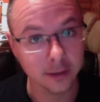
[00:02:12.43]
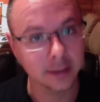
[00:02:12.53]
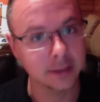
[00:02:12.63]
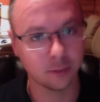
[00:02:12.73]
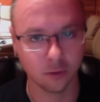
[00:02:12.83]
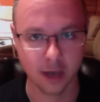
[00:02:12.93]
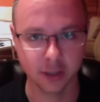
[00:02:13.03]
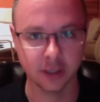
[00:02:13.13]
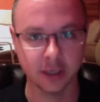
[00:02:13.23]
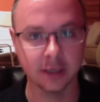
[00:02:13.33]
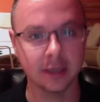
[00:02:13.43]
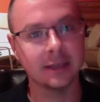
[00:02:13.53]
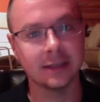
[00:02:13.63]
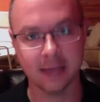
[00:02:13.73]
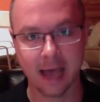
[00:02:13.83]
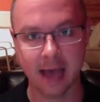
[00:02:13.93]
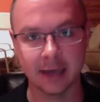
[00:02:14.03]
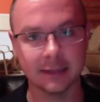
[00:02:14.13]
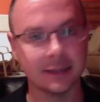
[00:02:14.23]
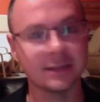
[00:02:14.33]
depression,
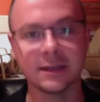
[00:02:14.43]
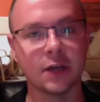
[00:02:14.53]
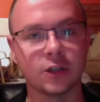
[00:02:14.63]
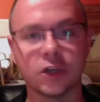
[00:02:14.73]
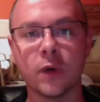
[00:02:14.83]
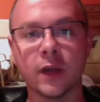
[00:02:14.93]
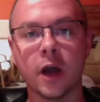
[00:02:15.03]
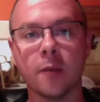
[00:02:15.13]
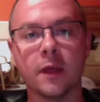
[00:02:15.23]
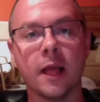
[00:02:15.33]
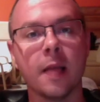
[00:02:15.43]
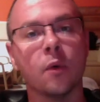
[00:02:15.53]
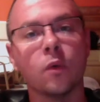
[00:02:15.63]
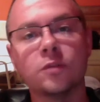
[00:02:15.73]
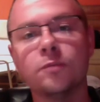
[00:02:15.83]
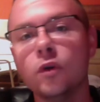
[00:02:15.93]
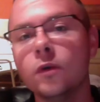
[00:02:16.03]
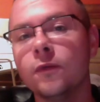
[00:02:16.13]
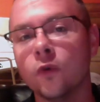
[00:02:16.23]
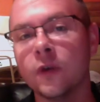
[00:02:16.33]
sadness. That's not showing up. But what's
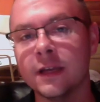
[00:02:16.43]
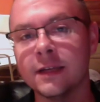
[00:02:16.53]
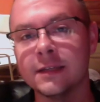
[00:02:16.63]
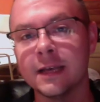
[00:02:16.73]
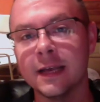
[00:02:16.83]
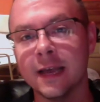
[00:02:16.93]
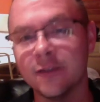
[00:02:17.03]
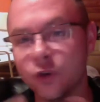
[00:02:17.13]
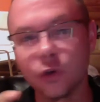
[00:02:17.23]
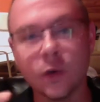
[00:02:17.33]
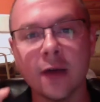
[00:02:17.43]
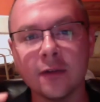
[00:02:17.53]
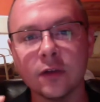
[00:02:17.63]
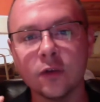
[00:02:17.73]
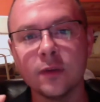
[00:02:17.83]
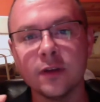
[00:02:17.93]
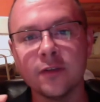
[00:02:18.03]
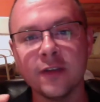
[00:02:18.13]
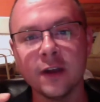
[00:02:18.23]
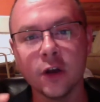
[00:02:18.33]
beautiful is if you do have a little bit of
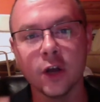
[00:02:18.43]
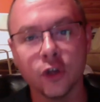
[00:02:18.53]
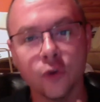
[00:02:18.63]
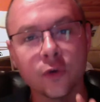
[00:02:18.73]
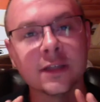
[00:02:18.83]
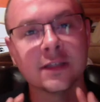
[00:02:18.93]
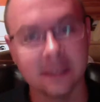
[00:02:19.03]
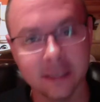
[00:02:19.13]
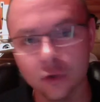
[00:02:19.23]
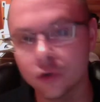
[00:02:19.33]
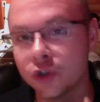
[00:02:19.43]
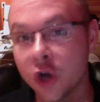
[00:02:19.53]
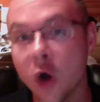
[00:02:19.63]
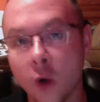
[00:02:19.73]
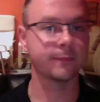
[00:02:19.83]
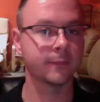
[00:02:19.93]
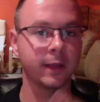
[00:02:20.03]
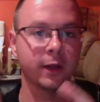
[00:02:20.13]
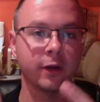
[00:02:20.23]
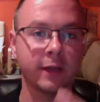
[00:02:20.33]
fear, you can still show up.
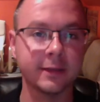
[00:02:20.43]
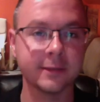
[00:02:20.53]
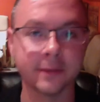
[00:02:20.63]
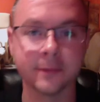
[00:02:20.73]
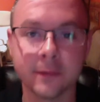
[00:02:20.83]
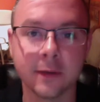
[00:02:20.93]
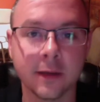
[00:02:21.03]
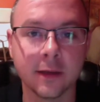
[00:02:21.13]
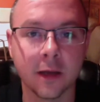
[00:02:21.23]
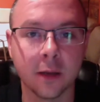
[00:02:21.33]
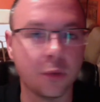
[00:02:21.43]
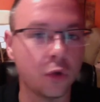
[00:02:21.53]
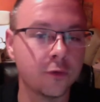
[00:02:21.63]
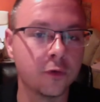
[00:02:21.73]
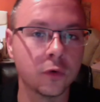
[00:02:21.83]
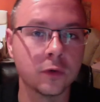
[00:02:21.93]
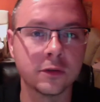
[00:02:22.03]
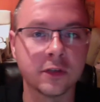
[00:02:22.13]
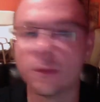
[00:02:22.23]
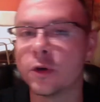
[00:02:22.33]
Here it is, a beautiful
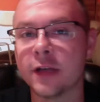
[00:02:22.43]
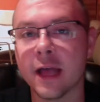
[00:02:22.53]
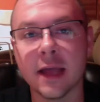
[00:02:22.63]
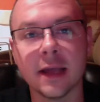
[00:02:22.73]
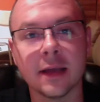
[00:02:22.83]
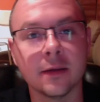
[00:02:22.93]
summer day,